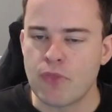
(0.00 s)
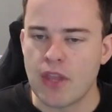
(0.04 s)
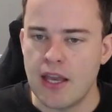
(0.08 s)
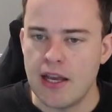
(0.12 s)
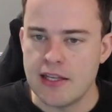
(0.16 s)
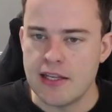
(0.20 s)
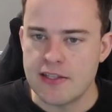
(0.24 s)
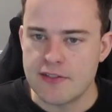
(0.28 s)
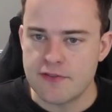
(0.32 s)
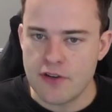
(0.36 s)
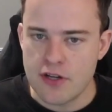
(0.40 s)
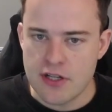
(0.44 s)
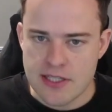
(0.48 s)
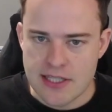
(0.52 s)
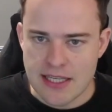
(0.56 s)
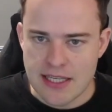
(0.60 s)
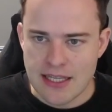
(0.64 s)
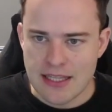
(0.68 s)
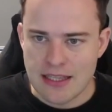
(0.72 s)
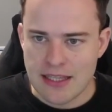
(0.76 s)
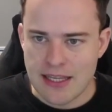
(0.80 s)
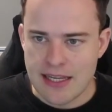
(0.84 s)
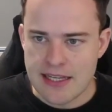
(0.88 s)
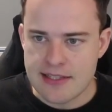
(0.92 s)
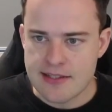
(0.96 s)
As far as the
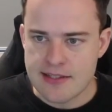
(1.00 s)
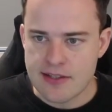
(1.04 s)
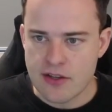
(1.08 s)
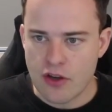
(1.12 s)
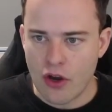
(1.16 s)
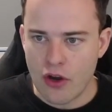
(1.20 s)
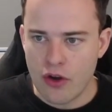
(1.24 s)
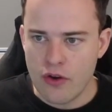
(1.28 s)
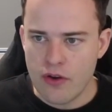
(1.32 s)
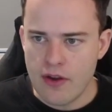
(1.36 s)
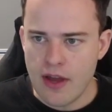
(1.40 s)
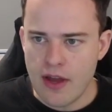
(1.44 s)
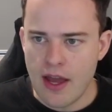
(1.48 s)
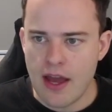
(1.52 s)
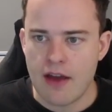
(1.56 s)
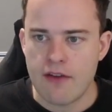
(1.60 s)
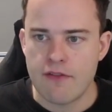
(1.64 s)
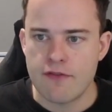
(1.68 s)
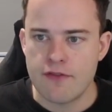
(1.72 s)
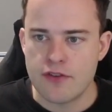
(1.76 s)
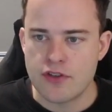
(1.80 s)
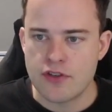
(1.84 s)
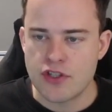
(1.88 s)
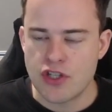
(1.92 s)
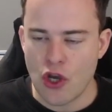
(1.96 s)
elites go,
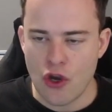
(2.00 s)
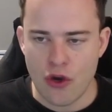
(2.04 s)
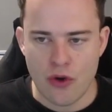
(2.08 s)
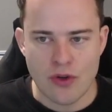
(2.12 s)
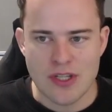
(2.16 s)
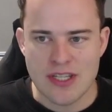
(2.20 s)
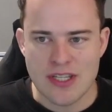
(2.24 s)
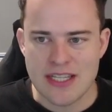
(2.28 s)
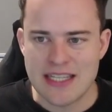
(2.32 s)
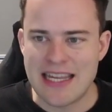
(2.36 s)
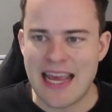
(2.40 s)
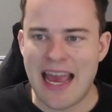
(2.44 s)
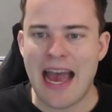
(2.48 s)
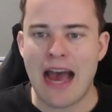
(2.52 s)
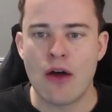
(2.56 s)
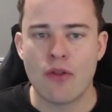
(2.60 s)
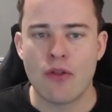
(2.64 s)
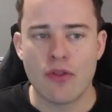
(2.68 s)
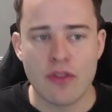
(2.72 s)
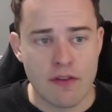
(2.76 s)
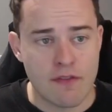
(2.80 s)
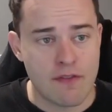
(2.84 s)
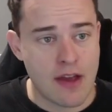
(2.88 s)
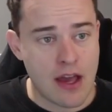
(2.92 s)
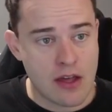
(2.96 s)
I've toned down
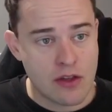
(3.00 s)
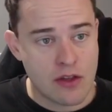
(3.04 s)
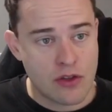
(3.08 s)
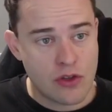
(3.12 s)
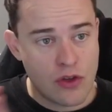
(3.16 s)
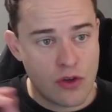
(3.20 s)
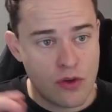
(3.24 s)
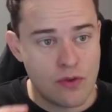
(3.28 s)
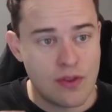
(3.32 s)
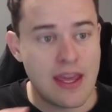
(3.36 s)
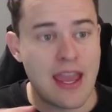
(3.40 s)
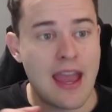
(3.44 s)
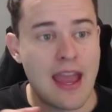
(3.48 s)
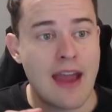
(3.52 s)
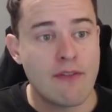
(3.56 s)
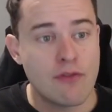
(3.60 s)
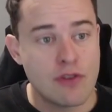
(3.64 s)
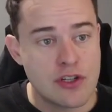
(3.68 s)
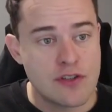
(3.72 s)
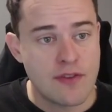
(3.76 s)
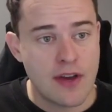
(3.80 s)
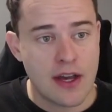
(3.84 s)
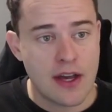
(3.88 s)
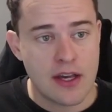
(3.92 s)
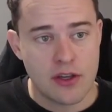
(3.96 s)
the value, the
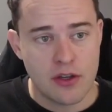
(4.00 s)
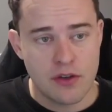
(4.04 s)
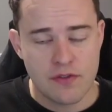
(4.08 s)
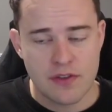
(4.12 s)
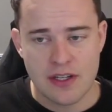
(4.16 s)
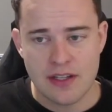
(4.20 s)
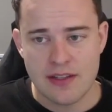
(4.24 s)
average value of an